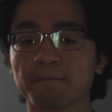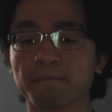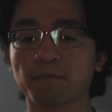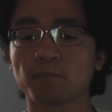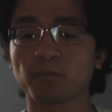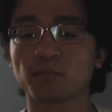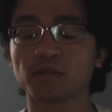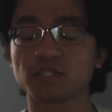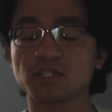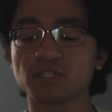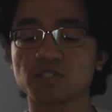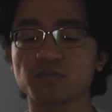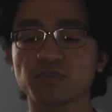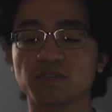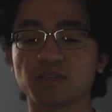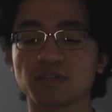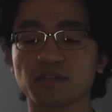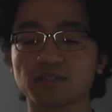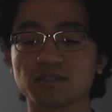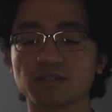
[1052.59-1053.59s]
But just
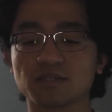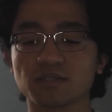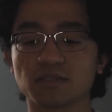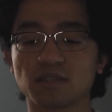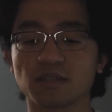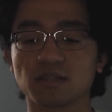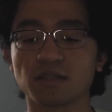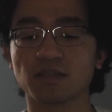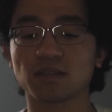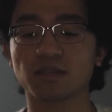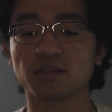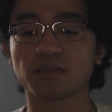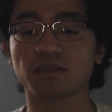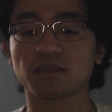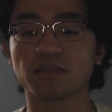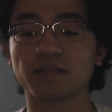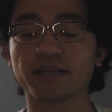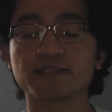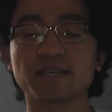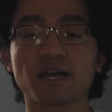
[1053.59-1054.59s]
because
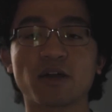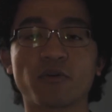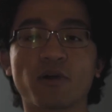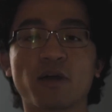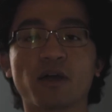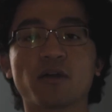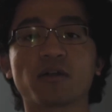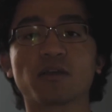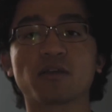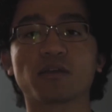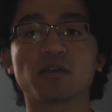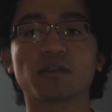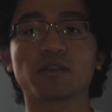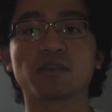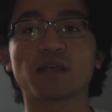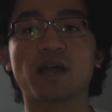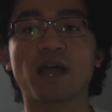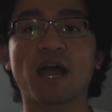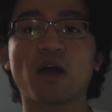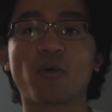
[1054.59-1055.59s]
that's how I
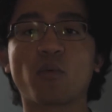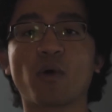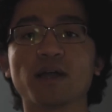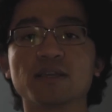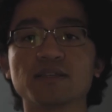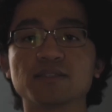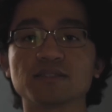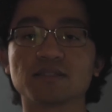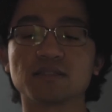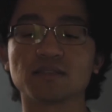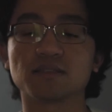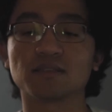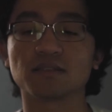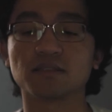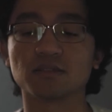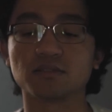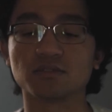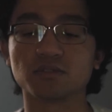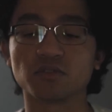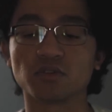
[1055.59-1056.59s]
see
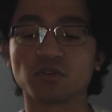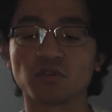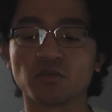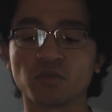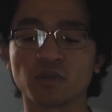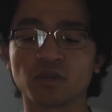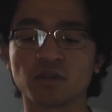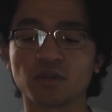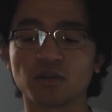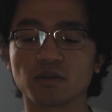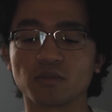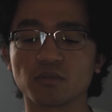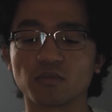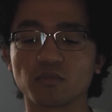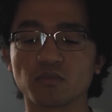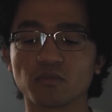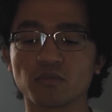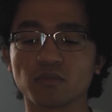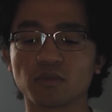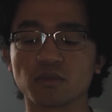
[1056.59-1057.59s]
things, when
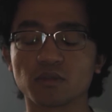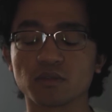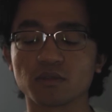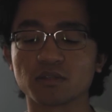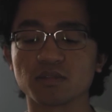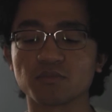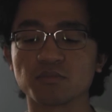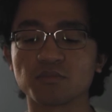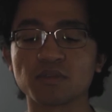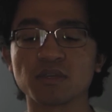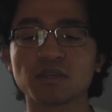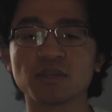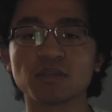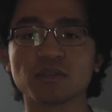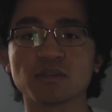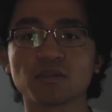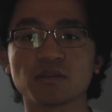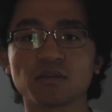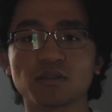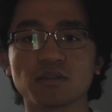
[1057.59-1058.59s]
to me
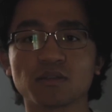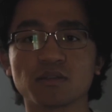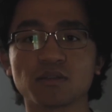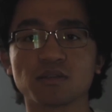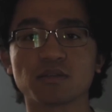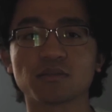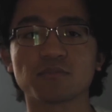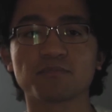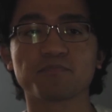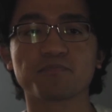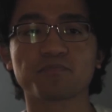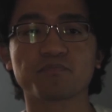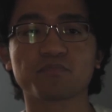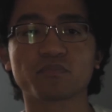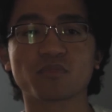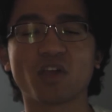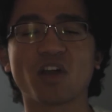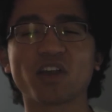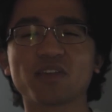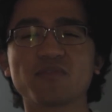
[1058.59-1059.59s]
the
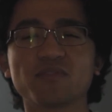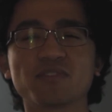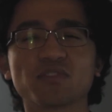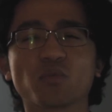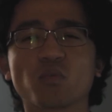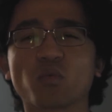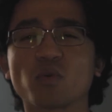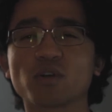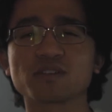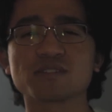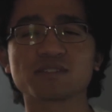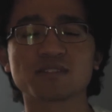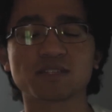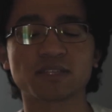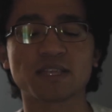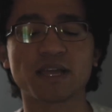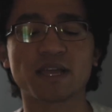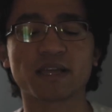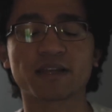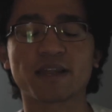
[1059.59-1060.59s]
not even the worst thing
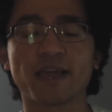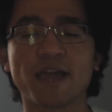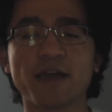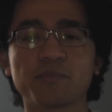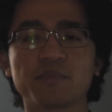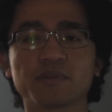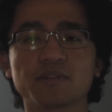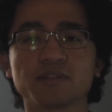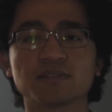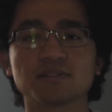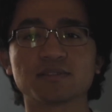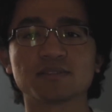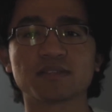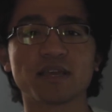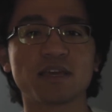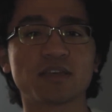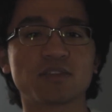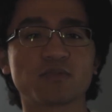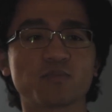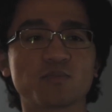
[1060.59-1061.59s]
that can happen is
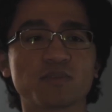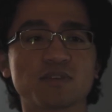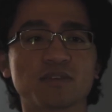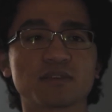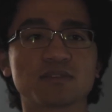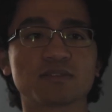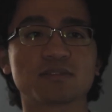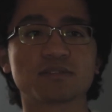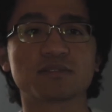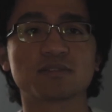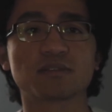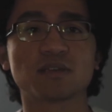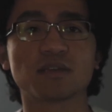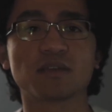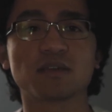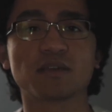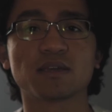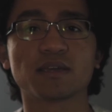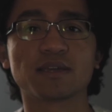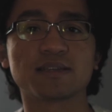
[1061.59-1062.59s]
death, because
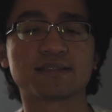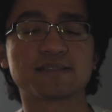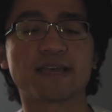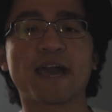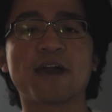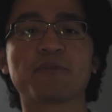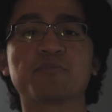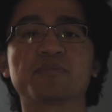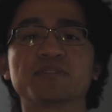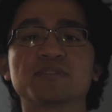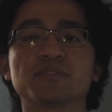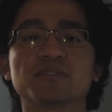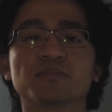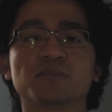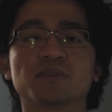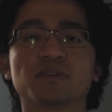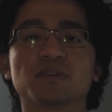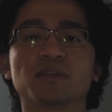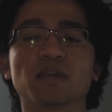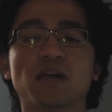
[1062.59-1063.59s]
it's happened to me.
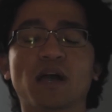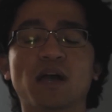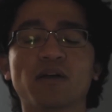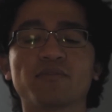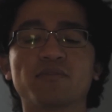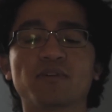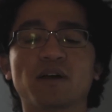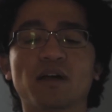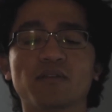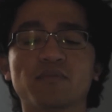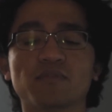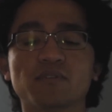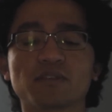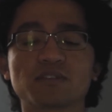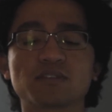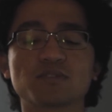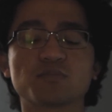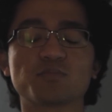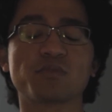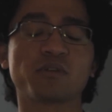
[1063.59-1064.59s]
I've
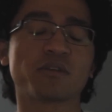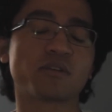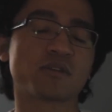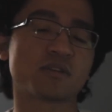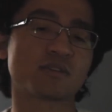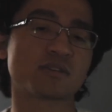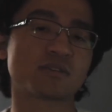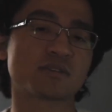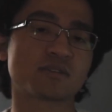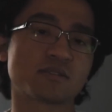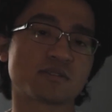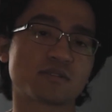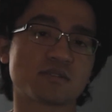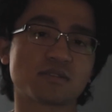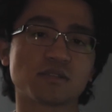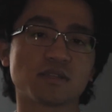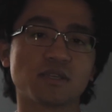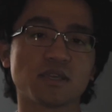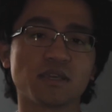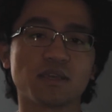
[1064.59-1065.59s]
experienced
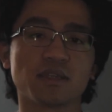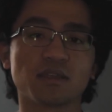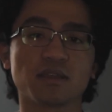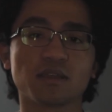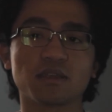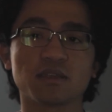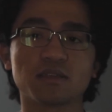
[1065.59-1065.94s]
it